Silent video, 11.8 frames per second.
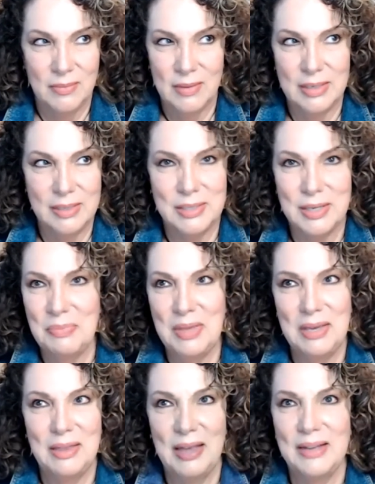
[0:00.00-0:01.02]
is
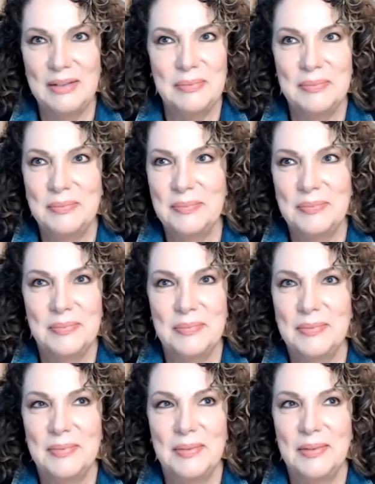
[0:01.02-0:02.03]
something that
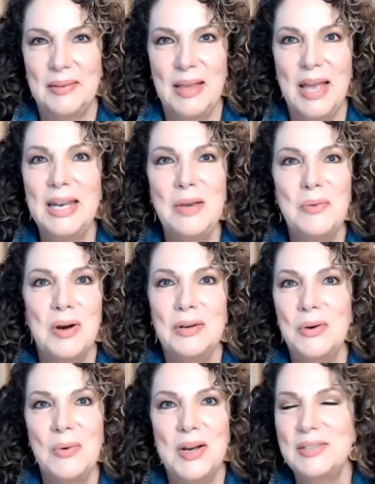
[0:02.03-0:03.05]
anyone
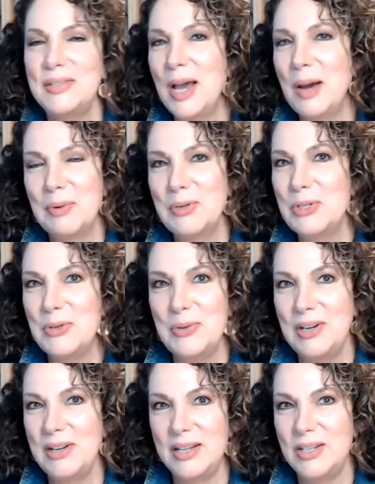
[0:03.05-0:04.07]
who has the
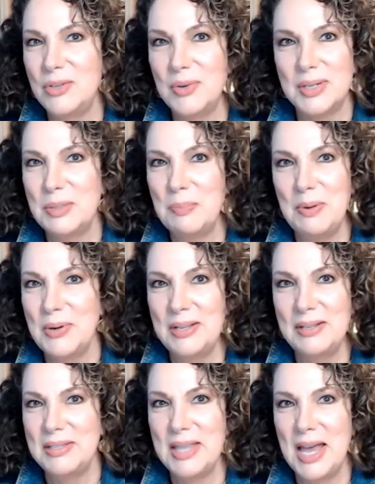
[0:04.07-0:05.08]
opportunity to
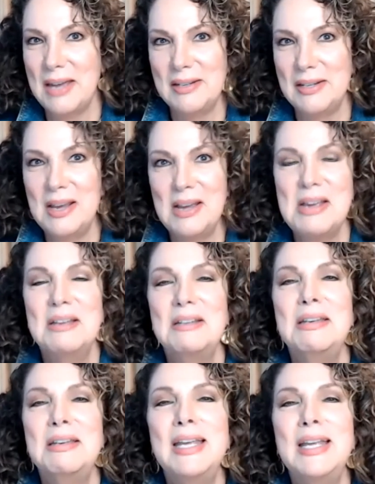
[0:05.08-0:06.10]
experience that
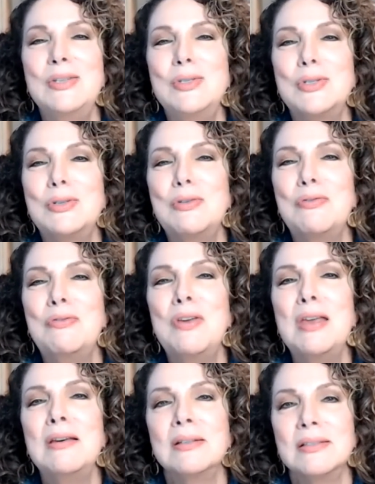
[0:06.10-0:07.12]
needs to
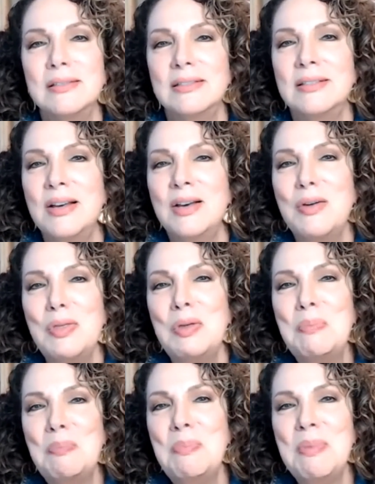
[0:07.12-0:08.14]
feel the
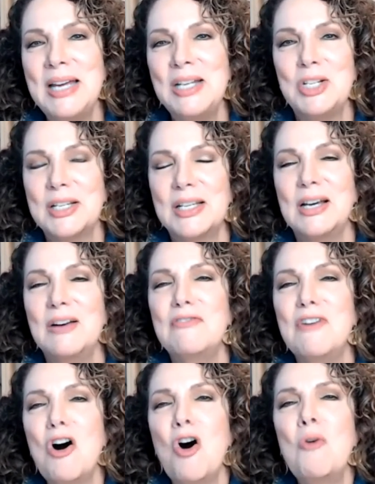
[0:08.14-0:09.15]
magic of
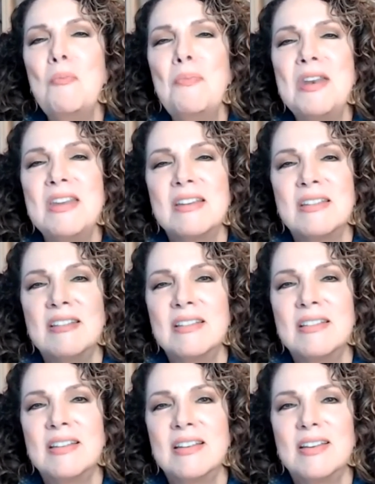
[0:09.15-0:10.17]
opening
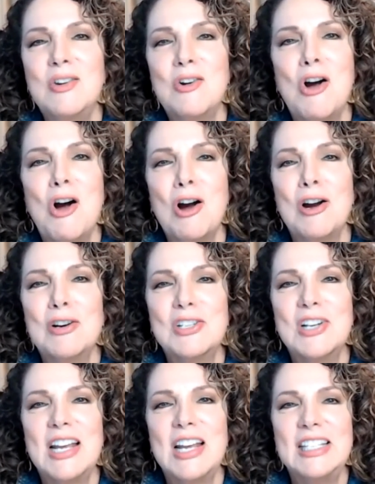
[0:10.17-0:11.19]
your heart
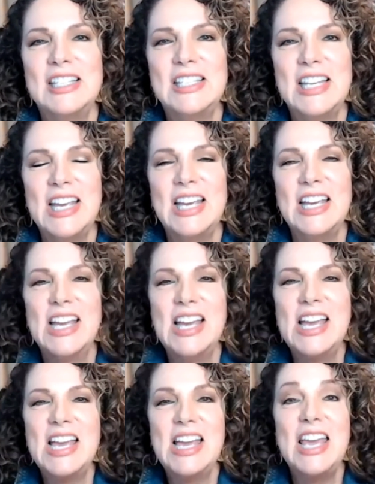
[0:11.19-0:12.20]
and saying,
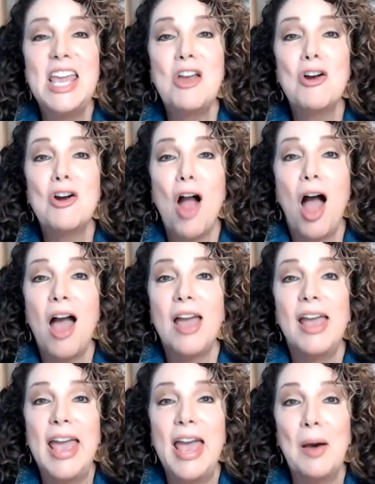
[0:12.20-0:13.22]
"Here I
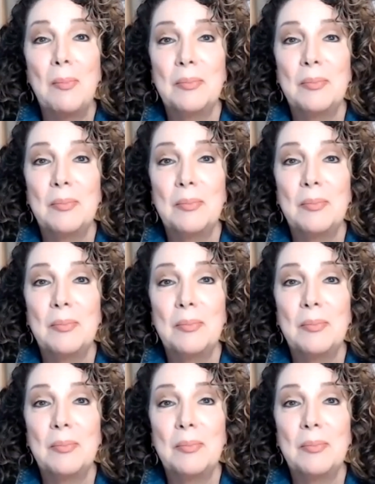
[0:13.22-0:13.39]
am.